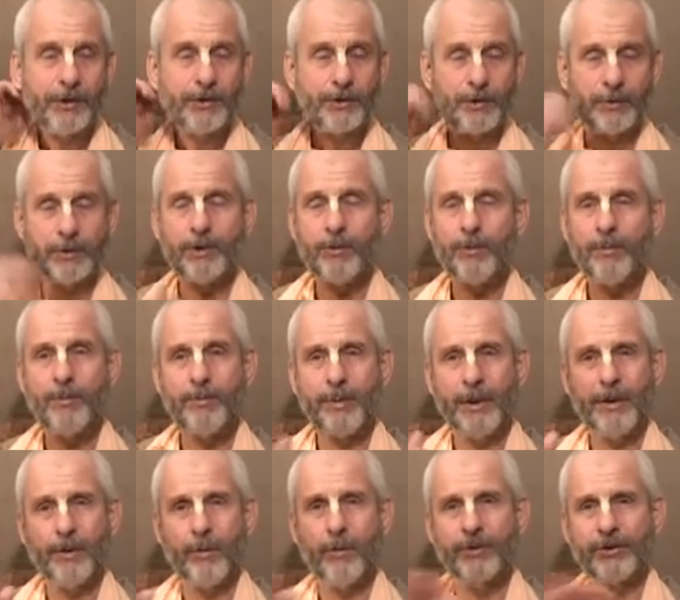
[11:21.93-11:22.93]
So a human
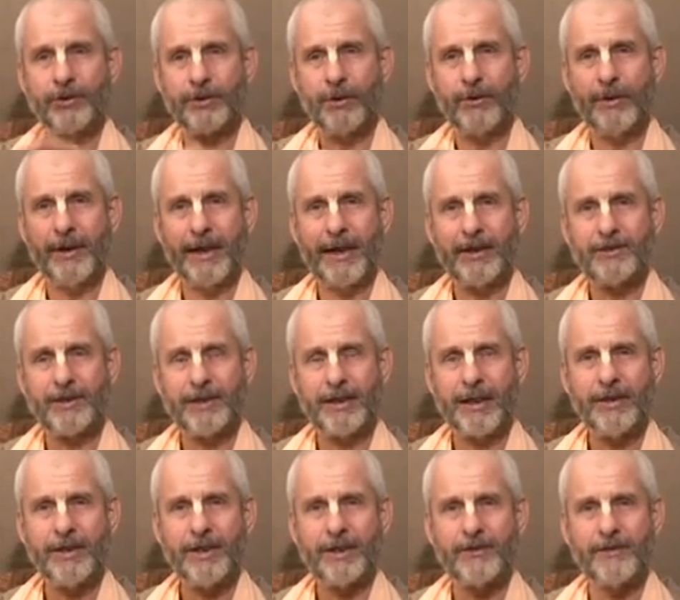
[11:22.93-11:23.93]
being also, it has
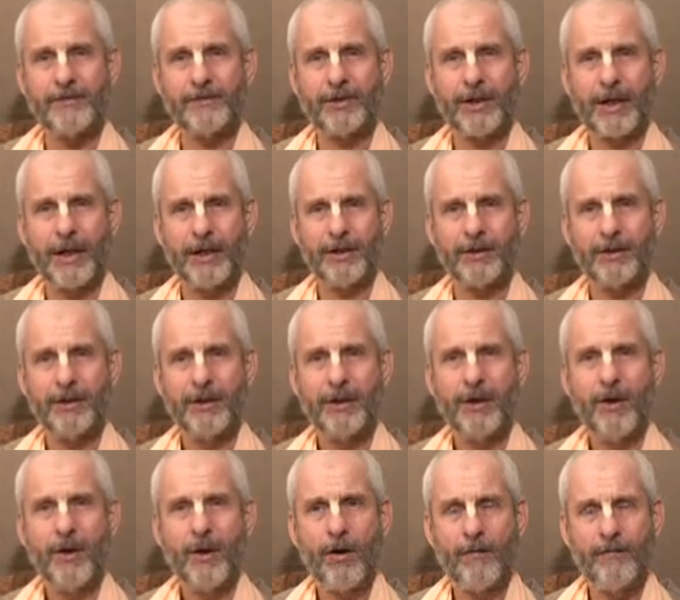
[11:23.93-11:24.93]
the digestive tract
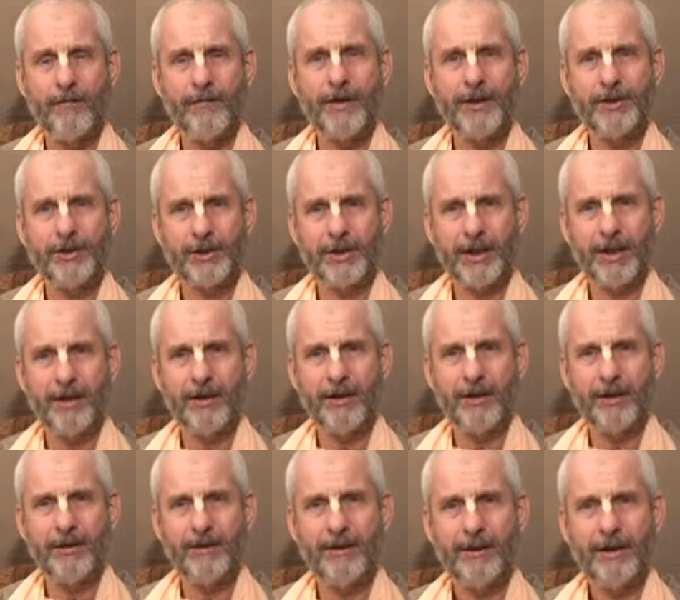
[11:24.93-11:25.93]
of a
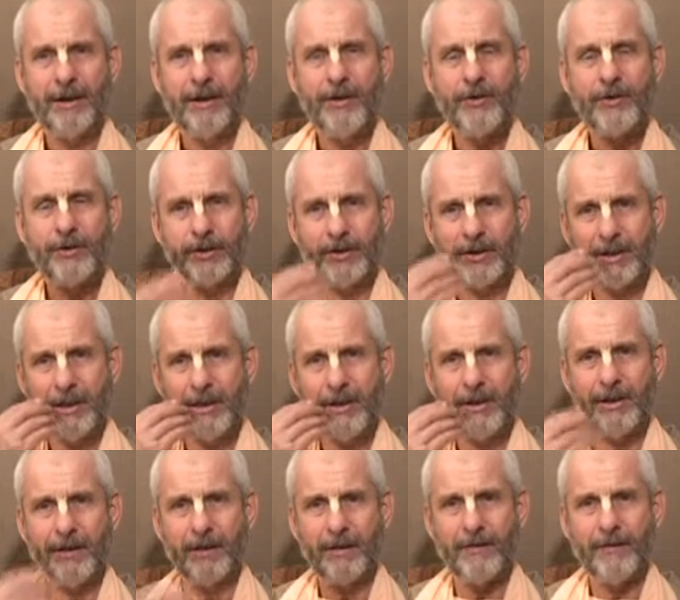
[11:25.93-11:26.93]
vegetarian, the
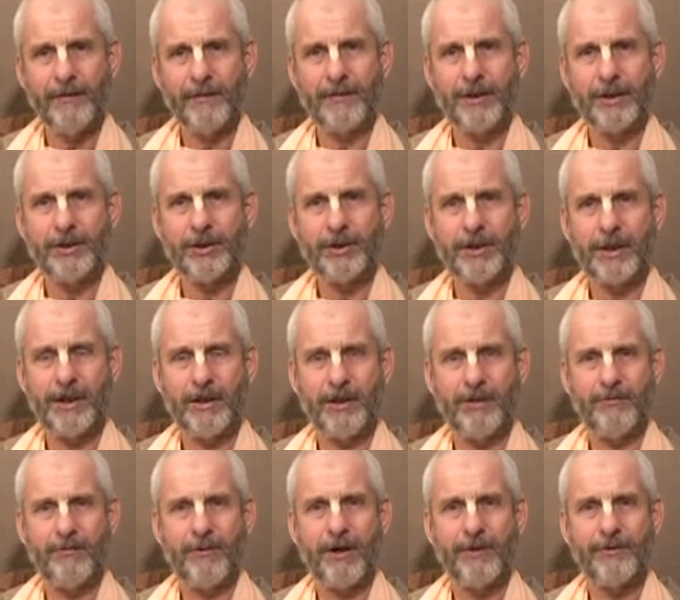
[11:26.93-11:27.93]
teeth of a
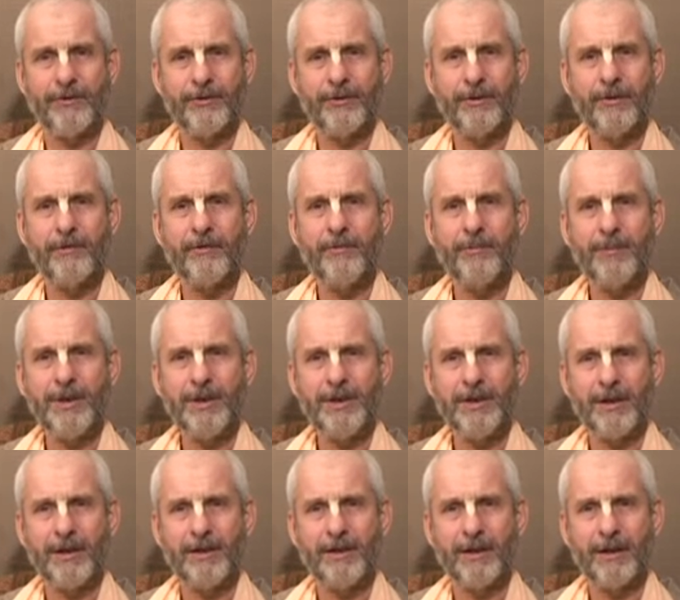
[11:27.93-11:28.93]
vegetarian rather than of a
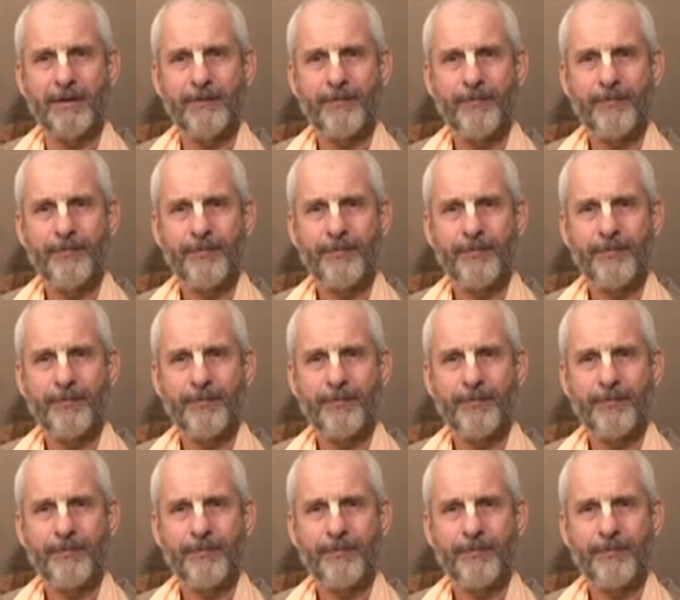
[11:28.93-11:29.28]
meat eater.